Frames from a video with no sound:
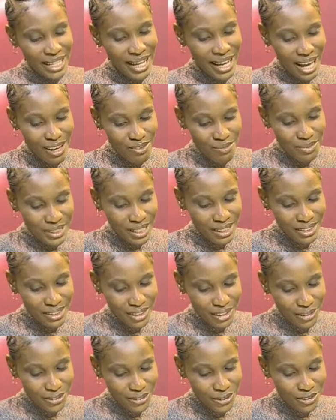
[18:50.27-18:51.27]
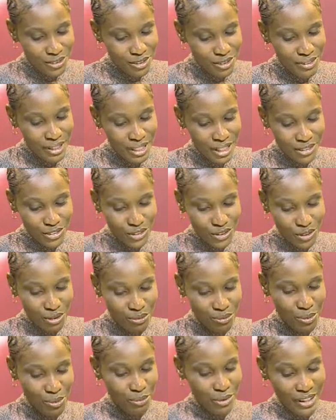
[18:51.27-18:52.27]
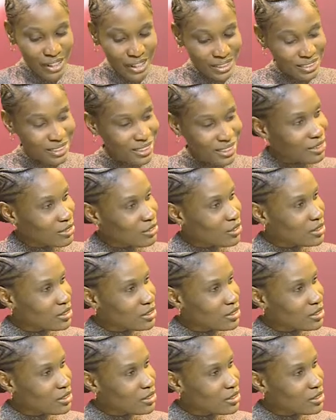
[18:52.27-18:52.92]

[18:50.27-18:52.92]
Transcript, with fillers: there have been allegations of financial impropriety.